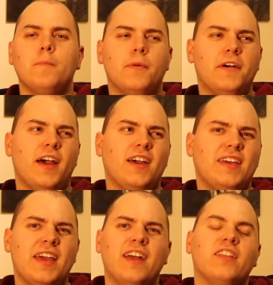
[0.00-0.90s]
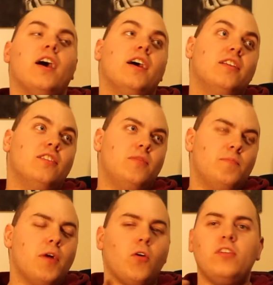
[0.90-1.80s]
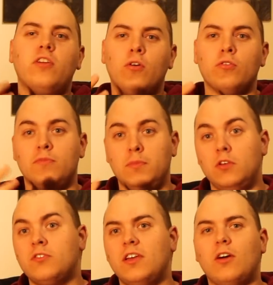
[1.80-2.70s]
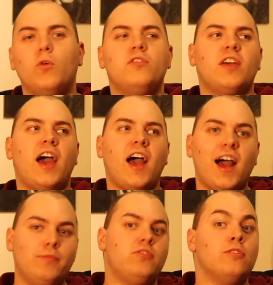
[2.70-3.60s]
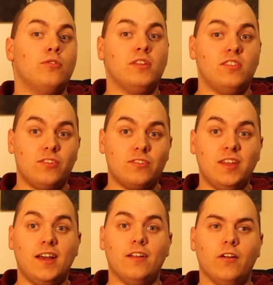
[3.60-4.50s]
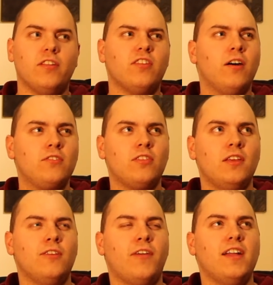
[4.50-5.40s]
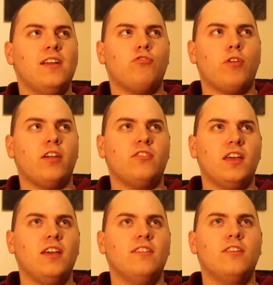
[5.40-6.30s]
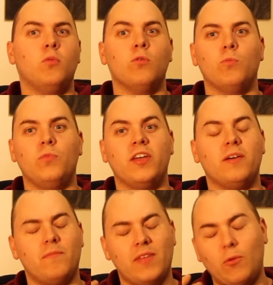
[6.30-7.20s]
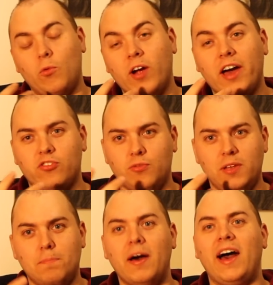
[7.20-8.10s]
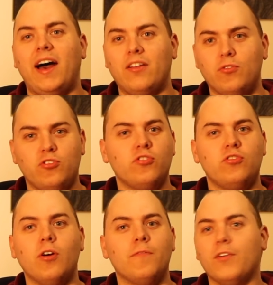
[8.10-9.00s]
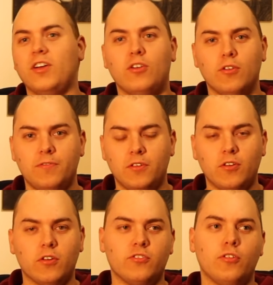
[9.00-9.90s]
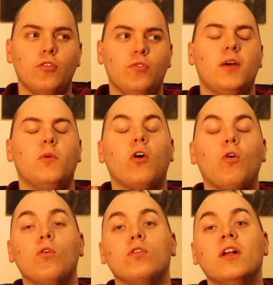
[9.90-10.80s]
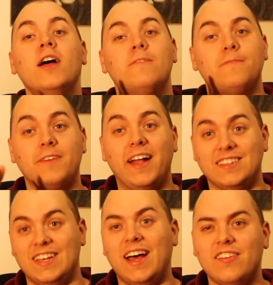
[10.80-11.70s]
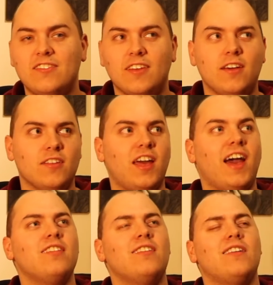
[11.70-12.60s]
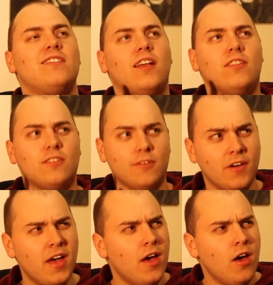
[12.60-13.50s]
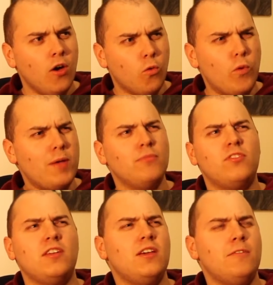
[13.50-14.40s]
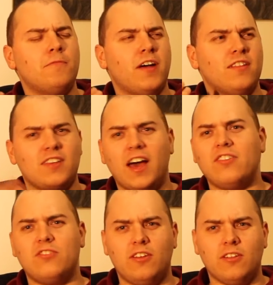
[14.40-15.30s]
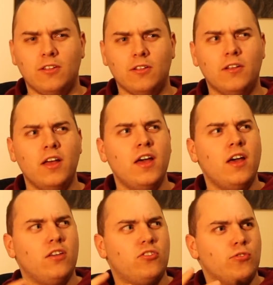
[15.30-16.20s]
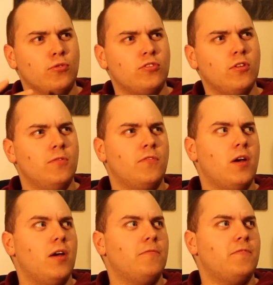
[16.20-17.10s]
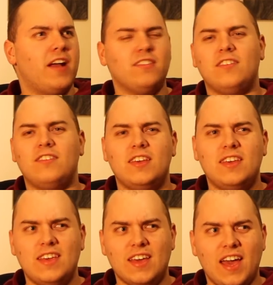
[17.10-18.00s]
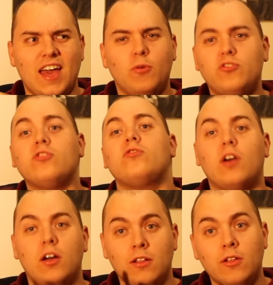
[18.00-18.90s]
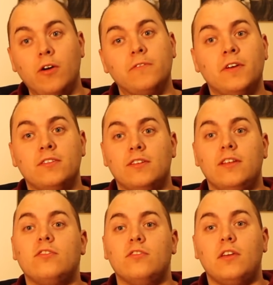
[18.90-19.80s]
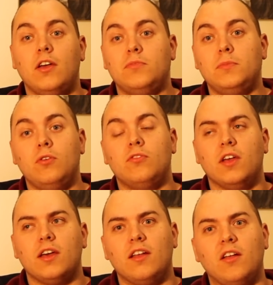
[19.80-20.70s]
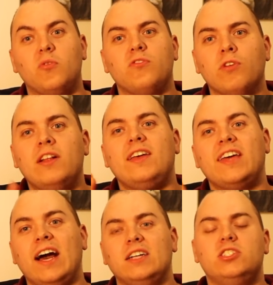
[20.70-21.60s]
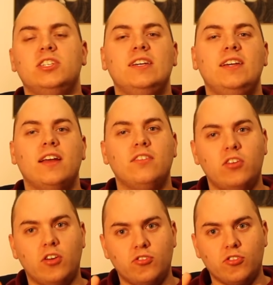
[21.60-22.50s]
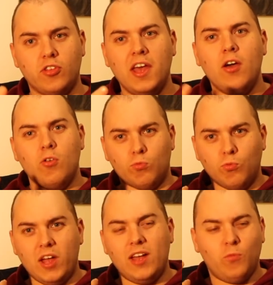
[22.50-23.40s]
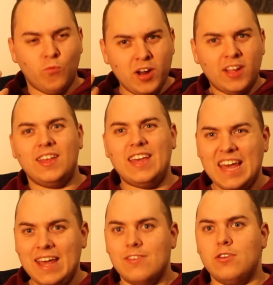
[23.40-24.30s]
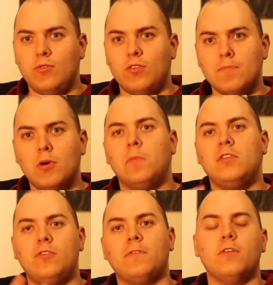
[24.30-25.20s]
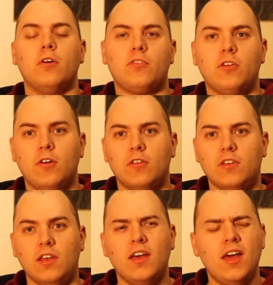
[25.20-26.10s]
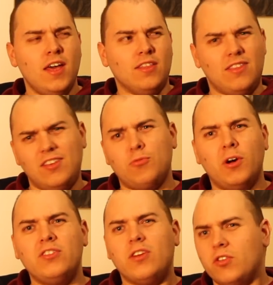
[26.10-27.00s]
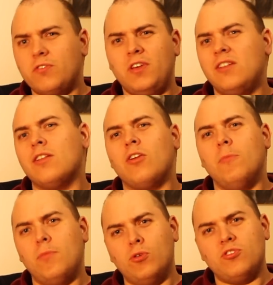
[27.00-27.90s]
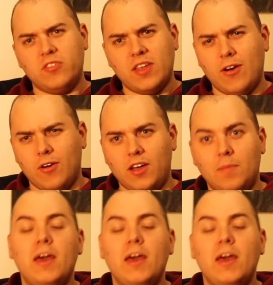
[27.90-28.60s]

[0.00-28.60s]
But again, Murray Gold's music was absolutely stellar. It's hard to think of any tracks that he did that were actually bad or just not very good for Doctor Who. They were all fantastic, and they had that sense of whimsy, fantastical sort of fantasy. It was just a lot of fun to listen to his music, and it was really catchy, and you could just, it really hit you the moment you first heard it. This one does feel a lot more generic.